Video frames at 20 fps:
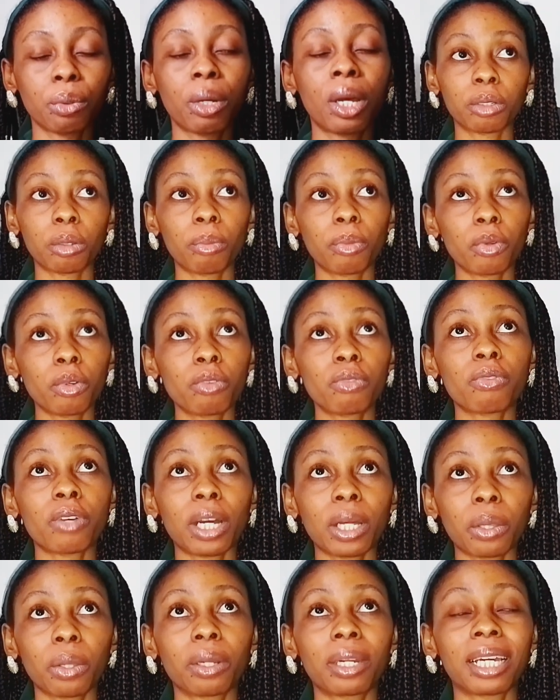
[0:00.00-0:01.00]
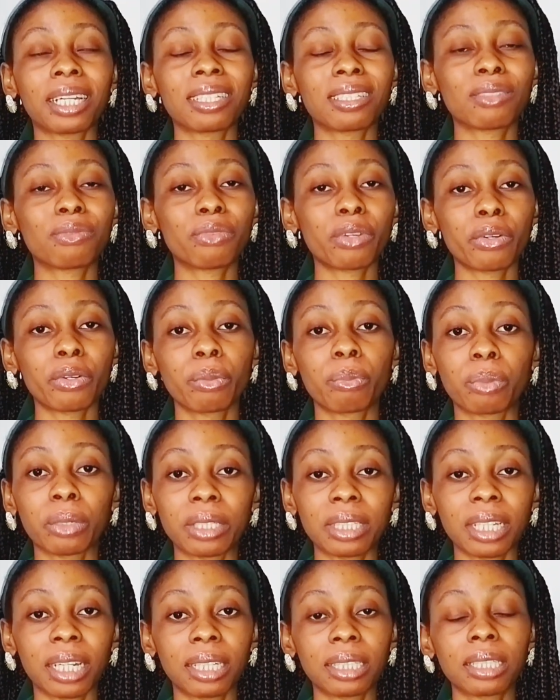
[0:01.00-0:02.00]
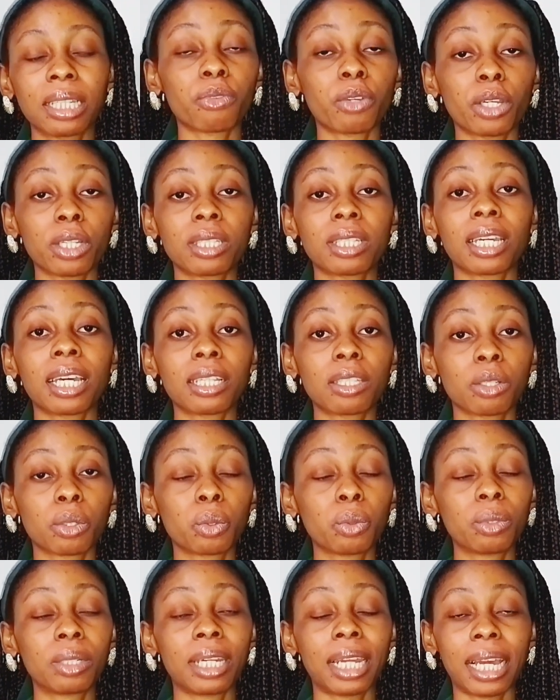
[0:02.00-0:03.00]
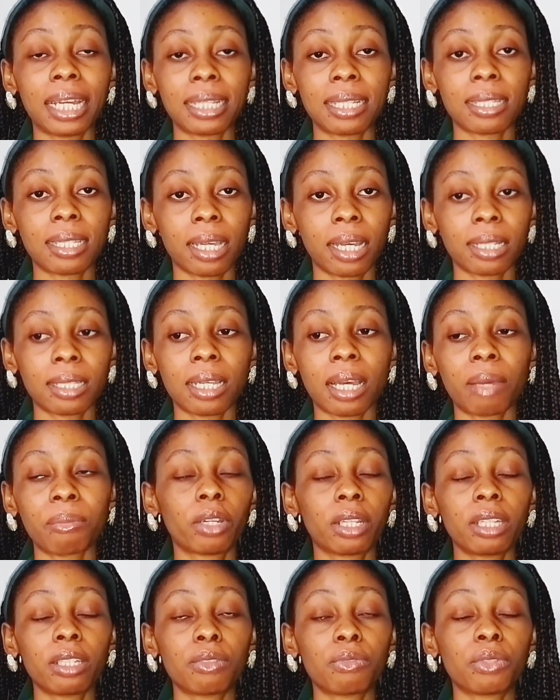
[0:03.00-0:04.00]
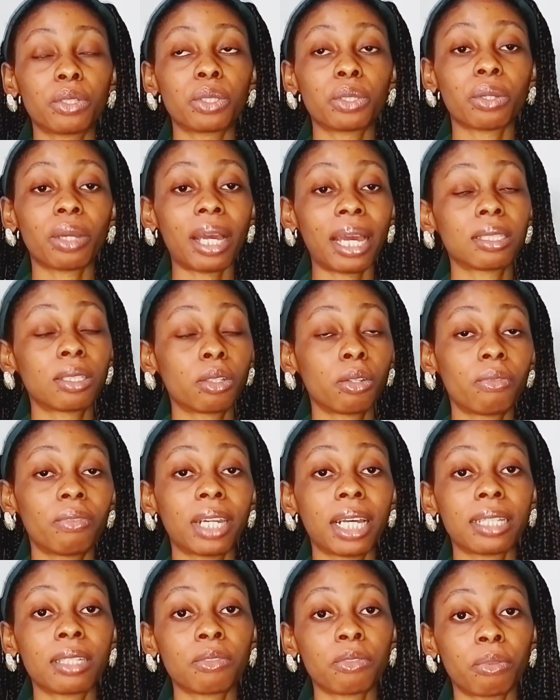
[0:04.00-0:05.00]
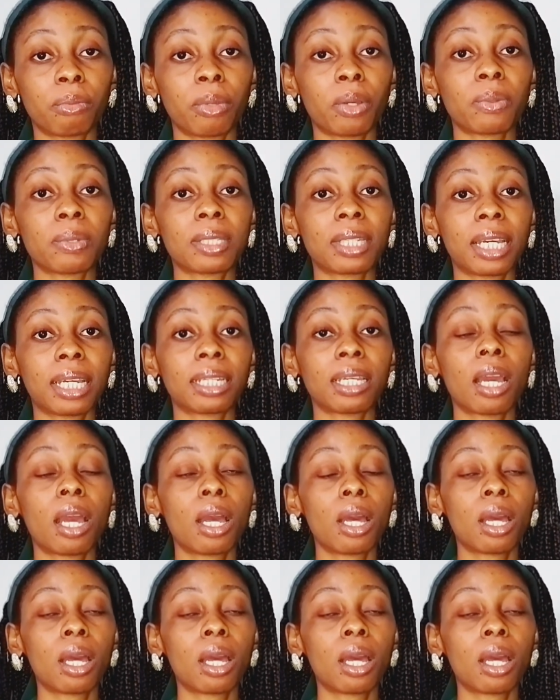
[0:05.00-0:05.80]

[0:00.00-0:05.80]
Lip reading: Number one factor that's very important for you to get a good light set. For this video, there's enough lighting from outside.